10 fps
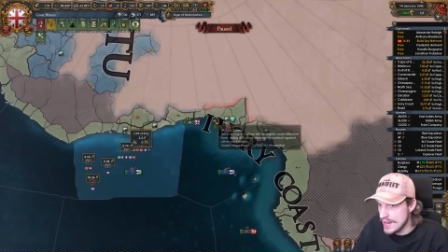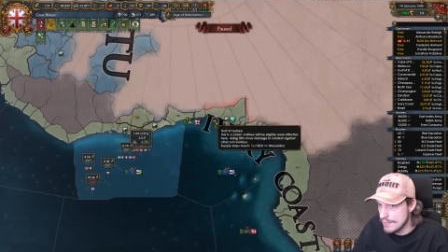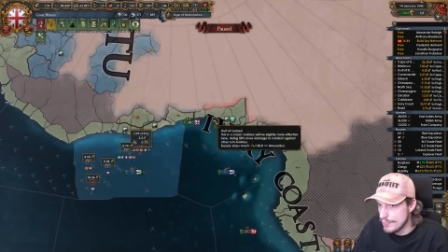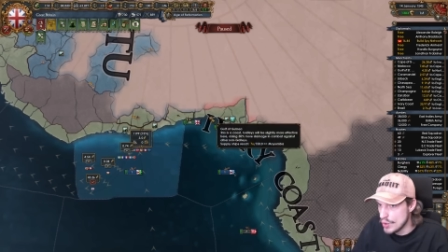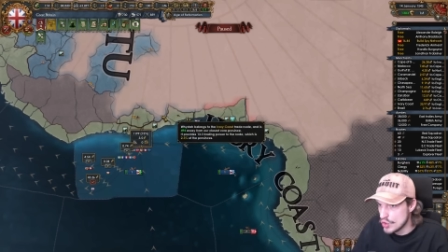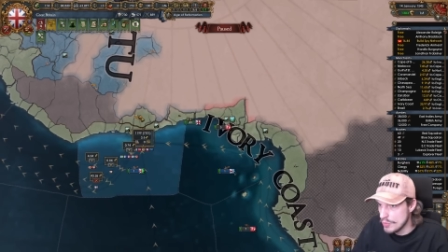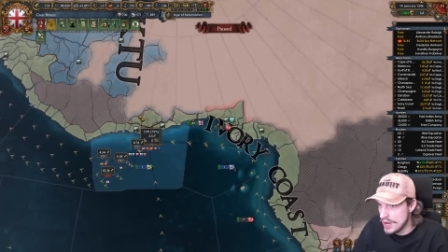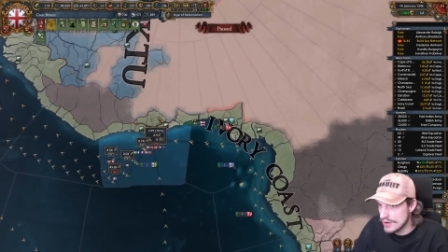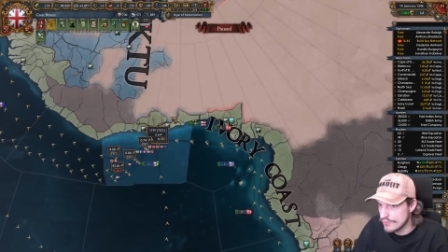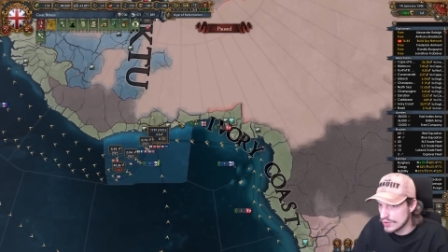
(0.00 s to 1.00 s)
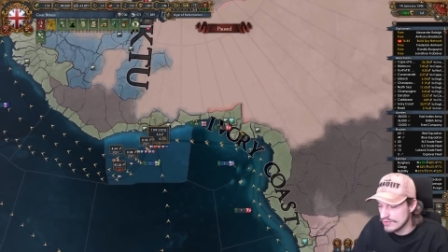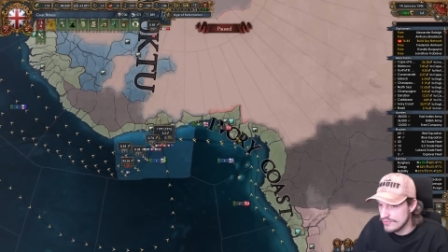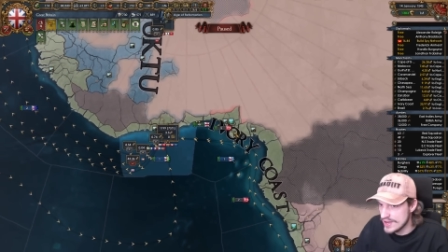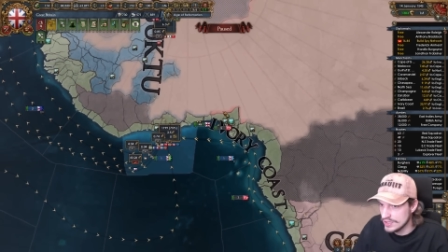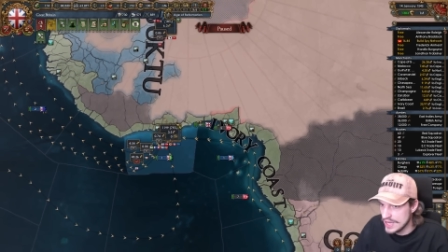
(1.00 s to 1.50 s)
and Bonoman for the
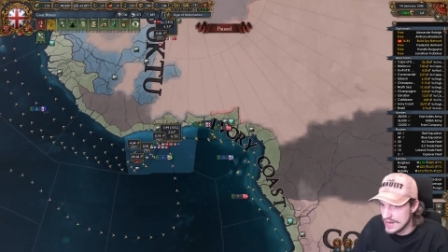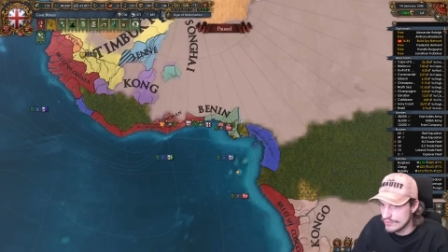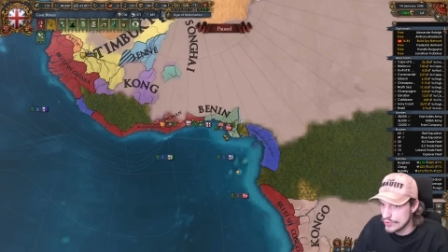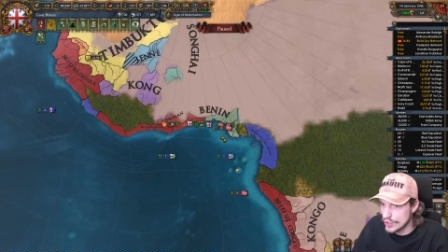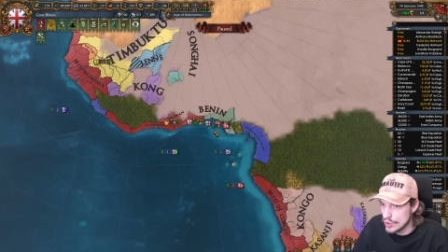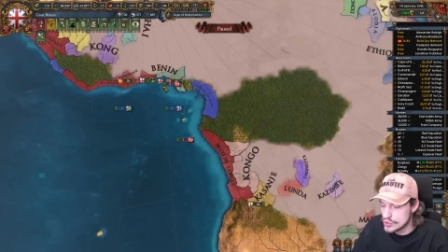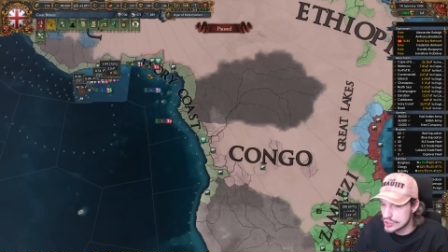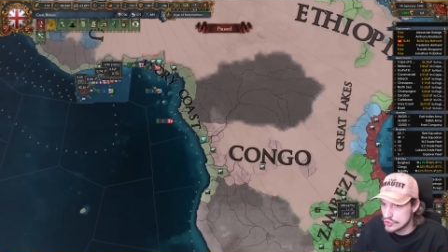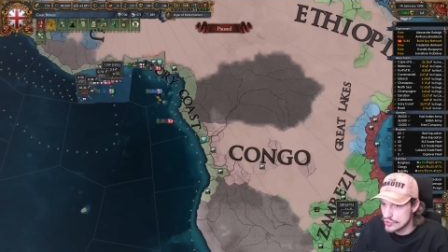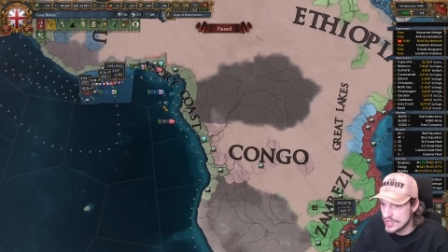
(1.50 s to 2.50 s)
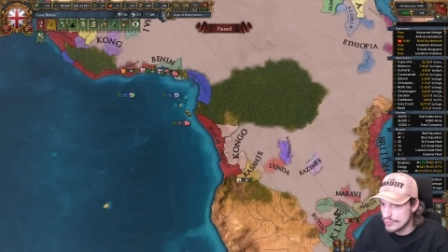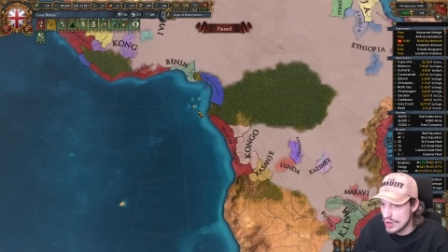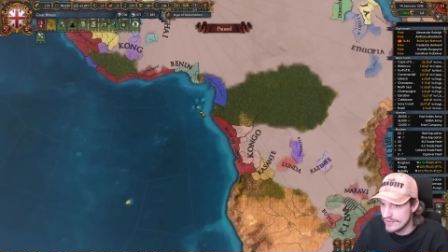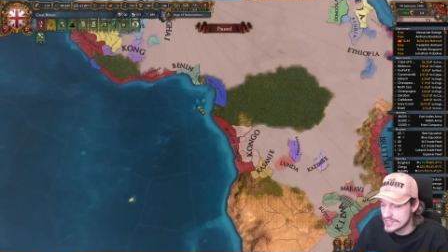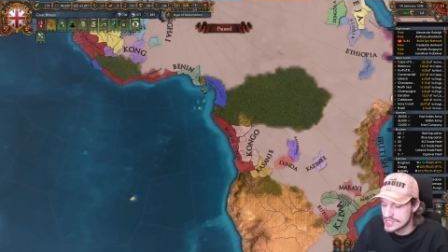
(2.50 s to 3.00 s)
final Ivory Coast trade
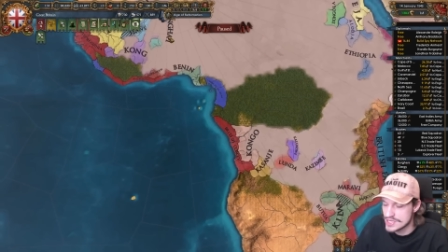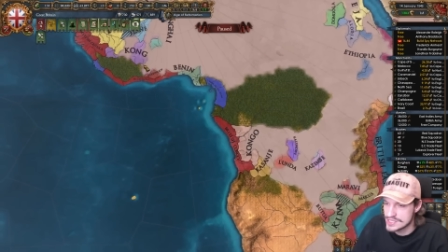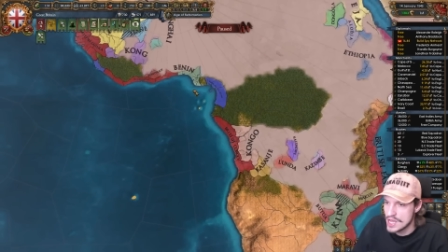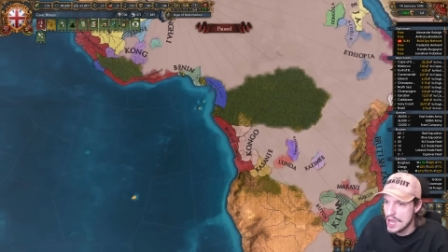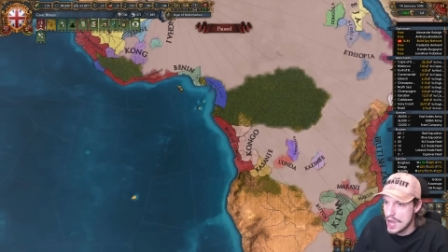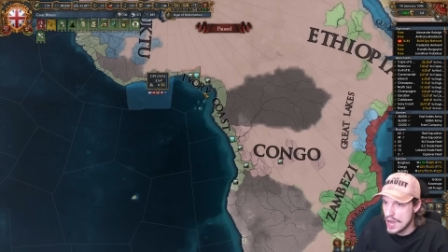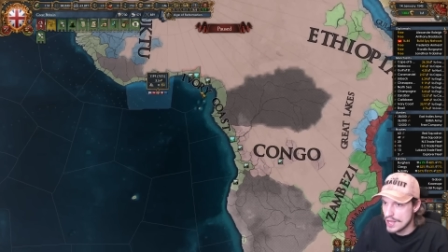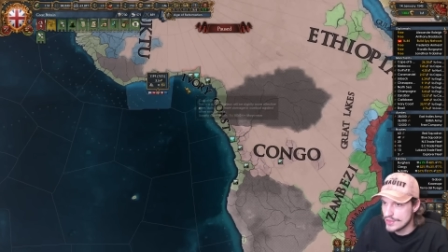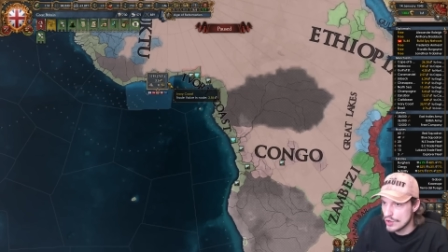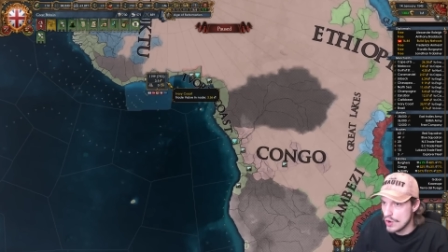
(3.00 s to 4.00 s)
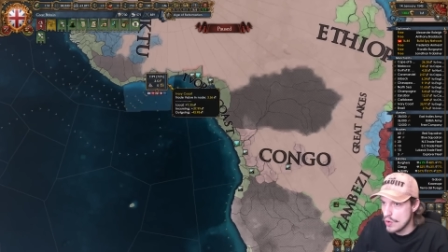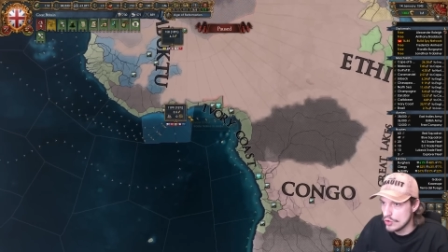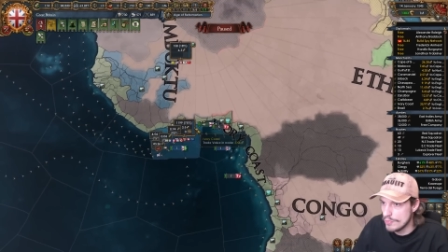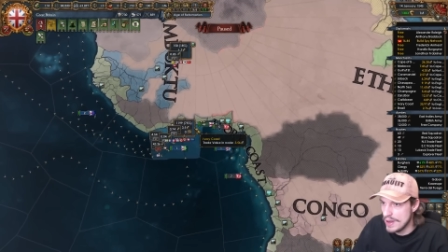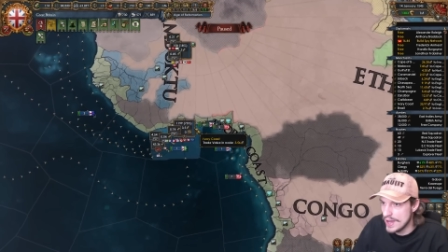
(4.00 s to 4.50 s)
provinces that are
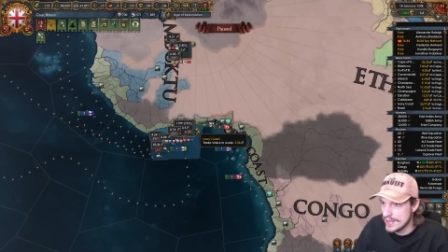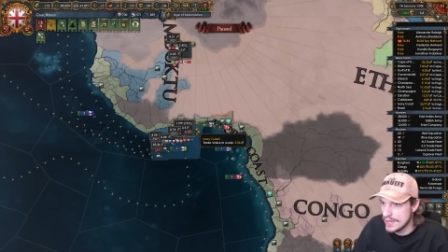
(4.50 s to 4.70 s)
owned by